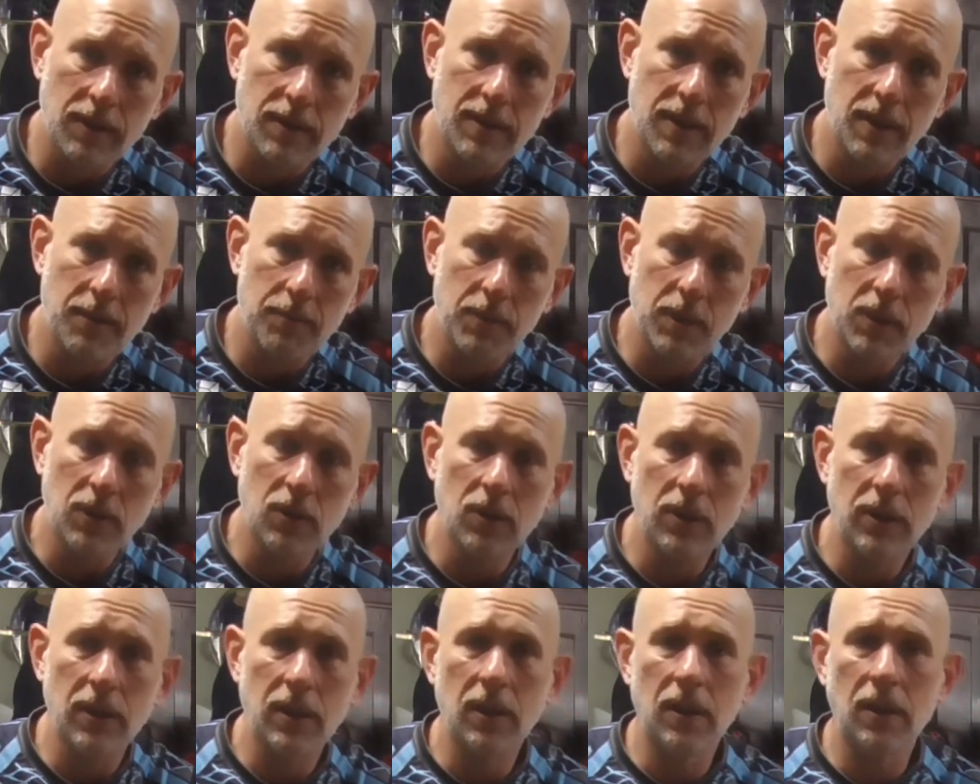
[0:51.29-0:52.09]

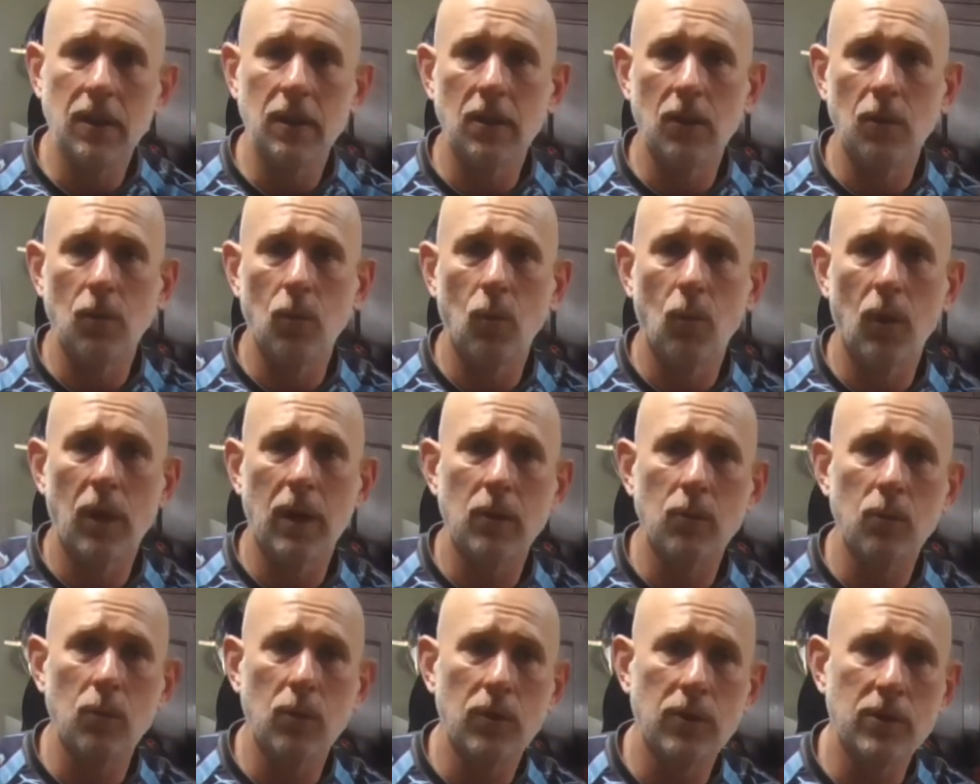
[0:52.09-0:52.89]
Typically,
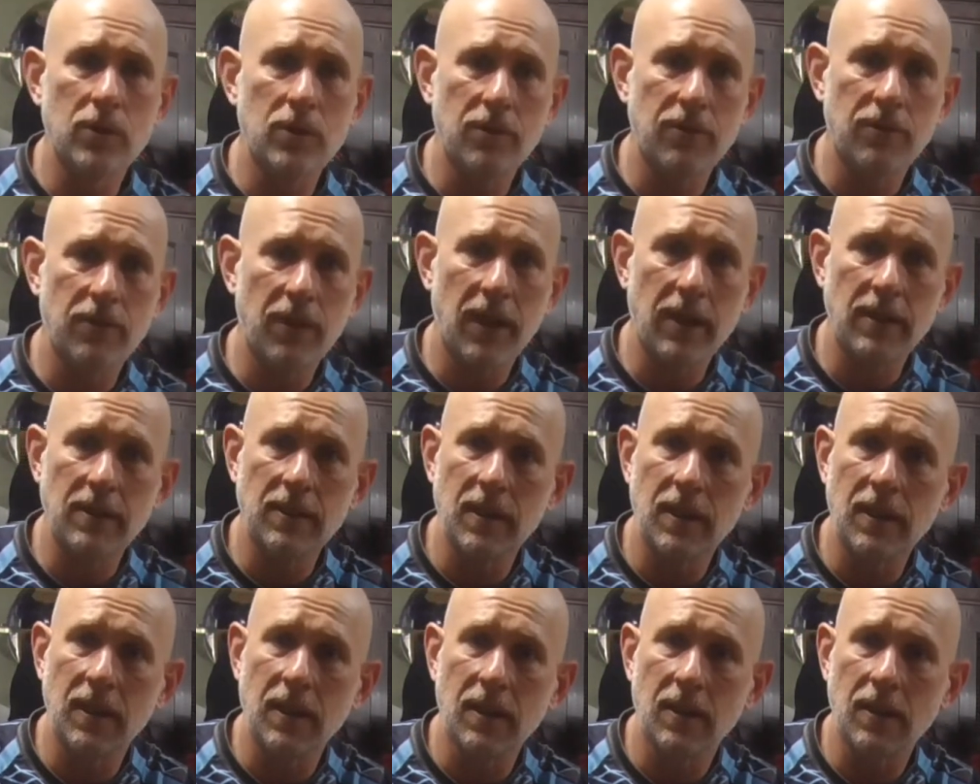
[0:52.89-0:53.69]
when we're
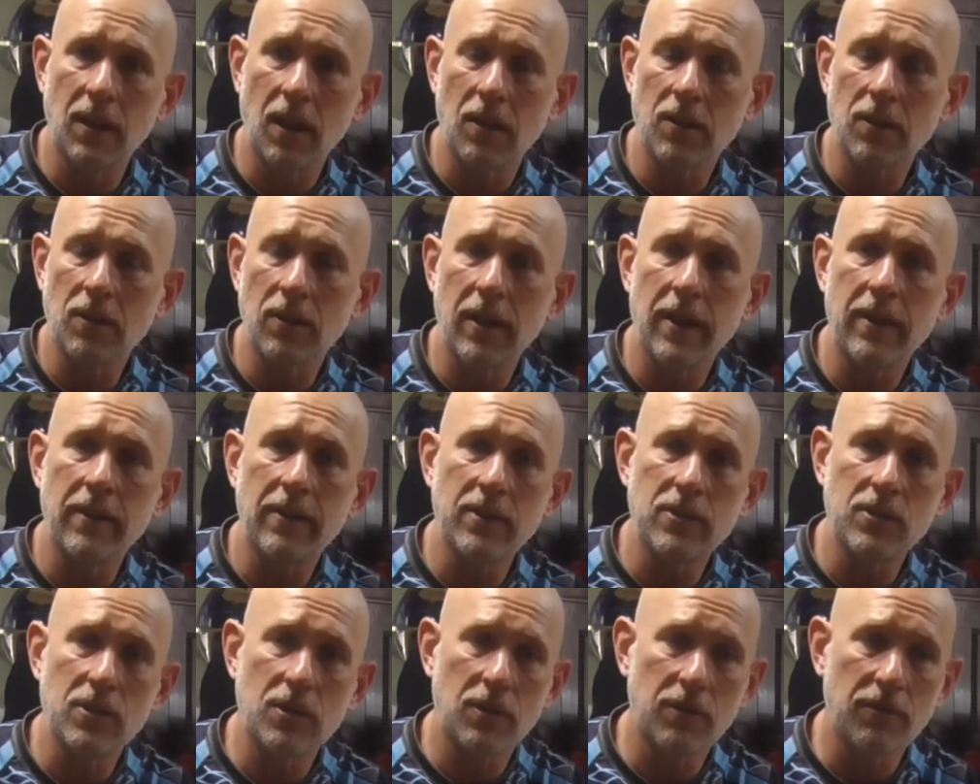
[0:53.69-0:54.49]
defending in other
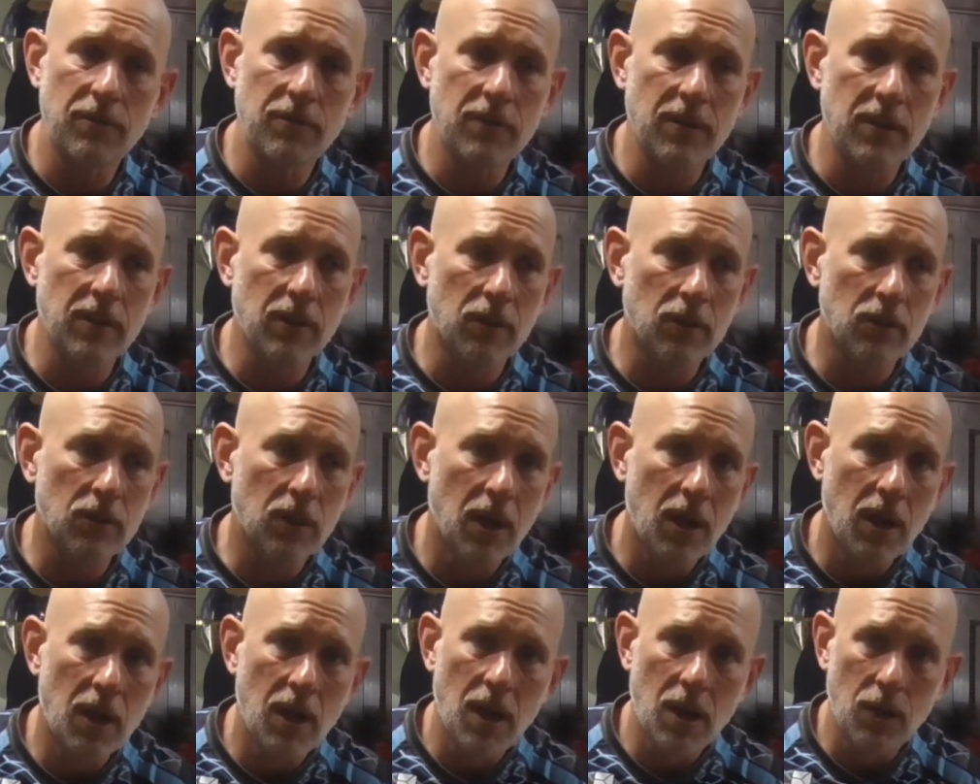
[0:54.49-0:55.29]
areas of the
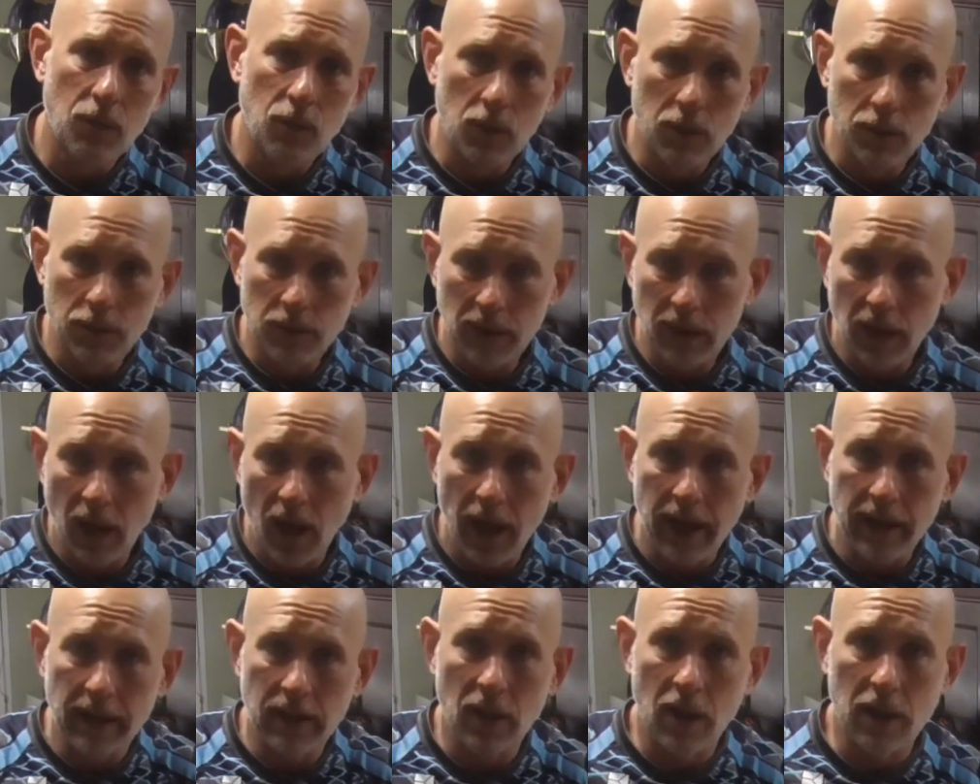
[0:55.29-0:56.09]
field, we're
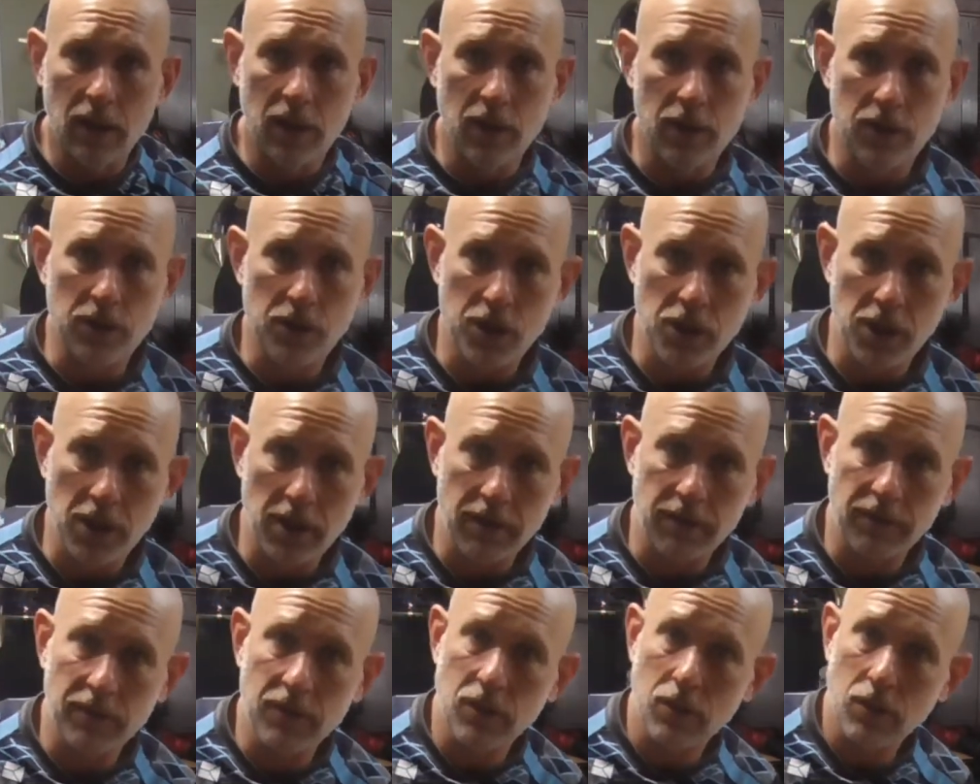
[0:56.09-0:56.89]
relying on our
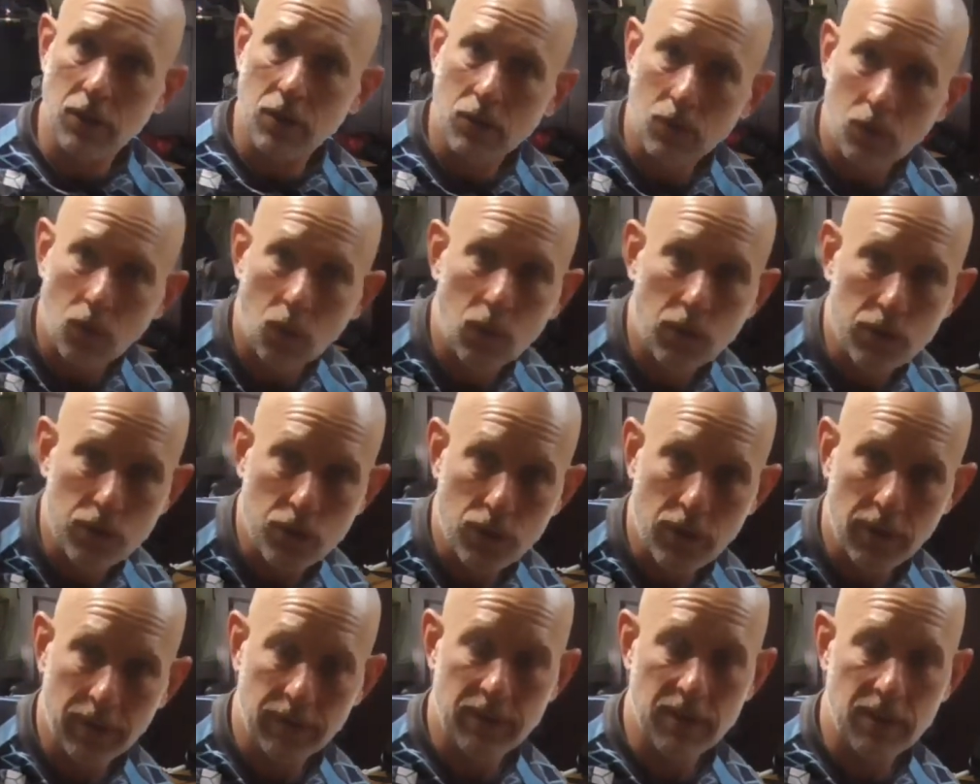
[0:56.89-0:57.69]
shift or
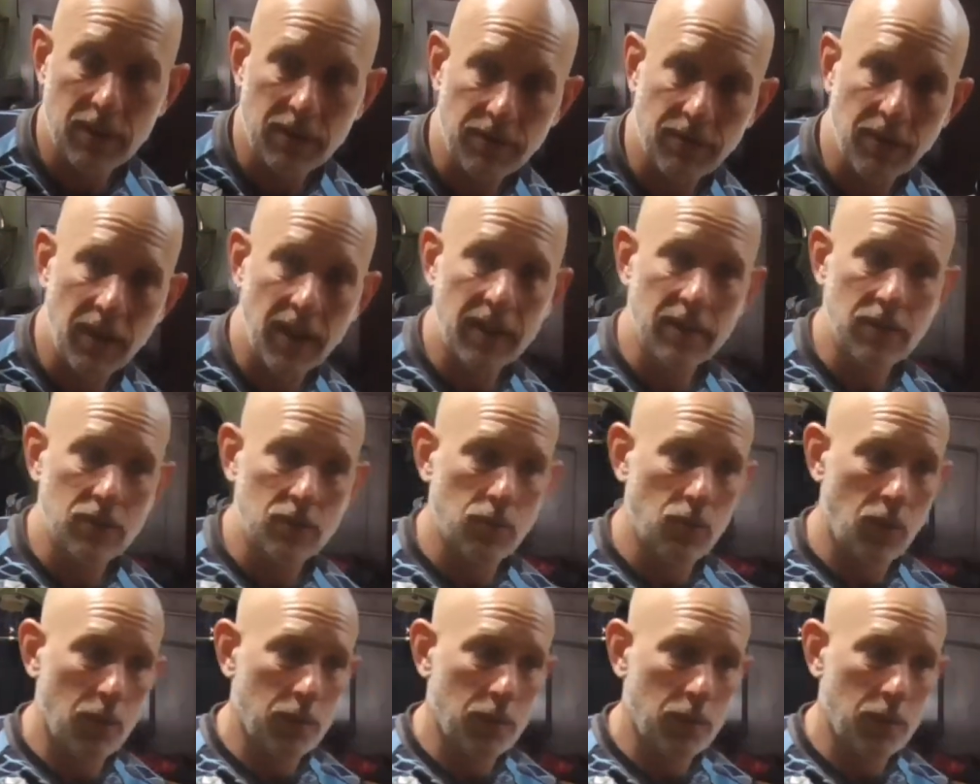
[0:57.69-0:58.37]
drift defense.